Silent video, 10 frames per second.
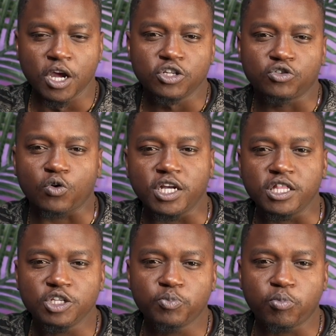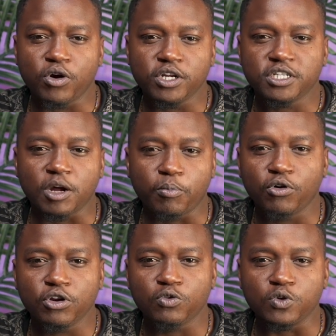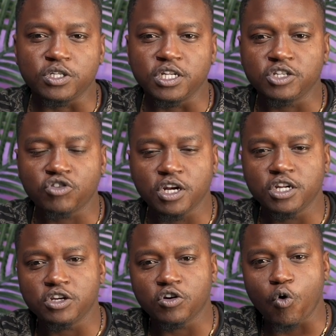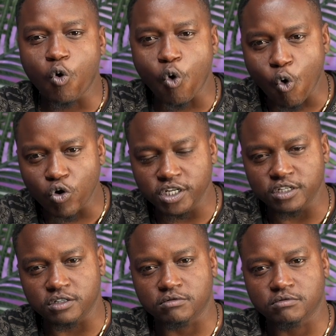So at this point, Napoleon was literally holding